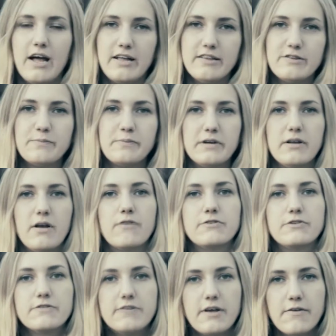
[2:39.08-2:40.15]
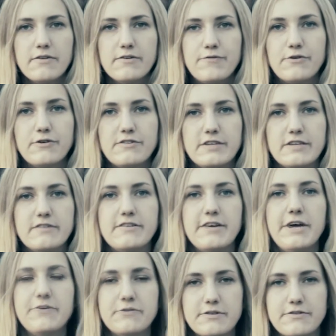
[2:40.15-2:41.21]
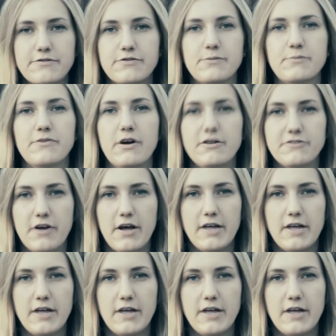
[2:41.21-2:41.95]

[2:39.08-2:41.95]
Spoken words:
In spring of 2014, terrorists from Russia